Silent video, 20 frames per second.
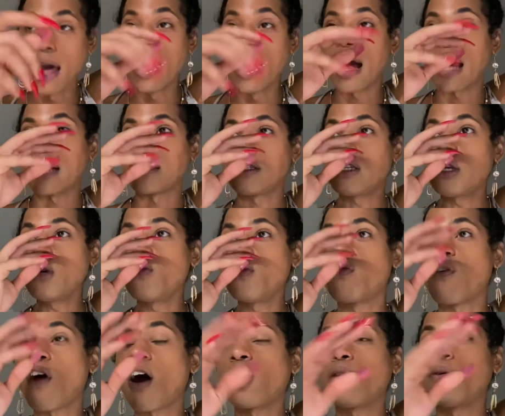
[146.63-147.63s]
I see you
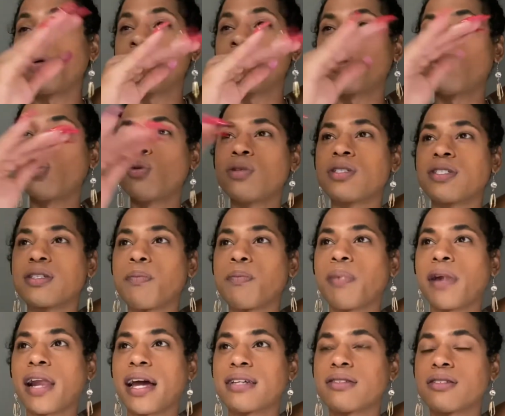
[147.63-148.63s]
following through with some
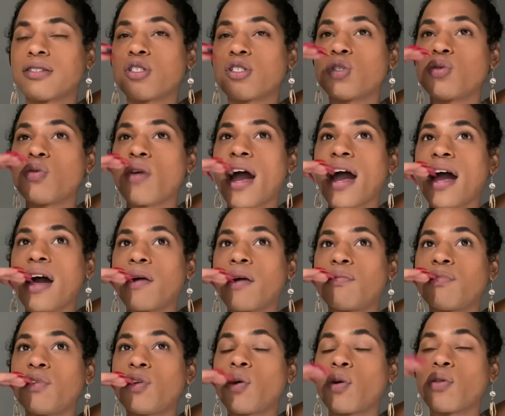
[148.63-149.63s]
plans that you have.
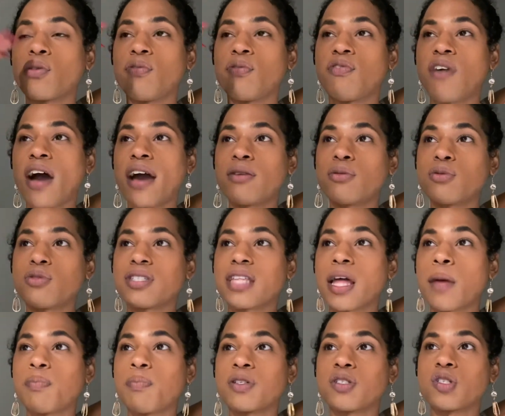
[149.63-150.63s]
You know, the final
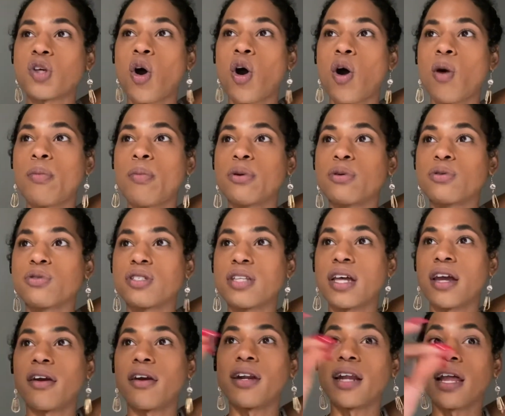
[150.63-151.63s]
step is almost
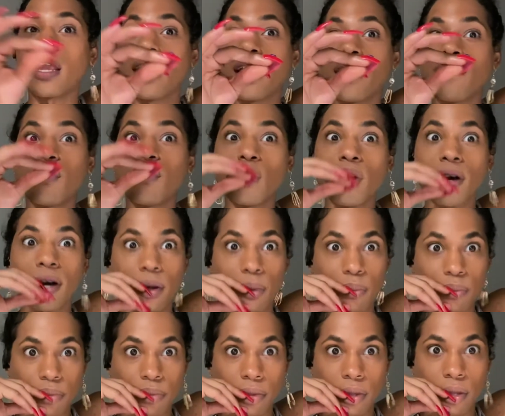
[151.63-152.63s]
there in a level up.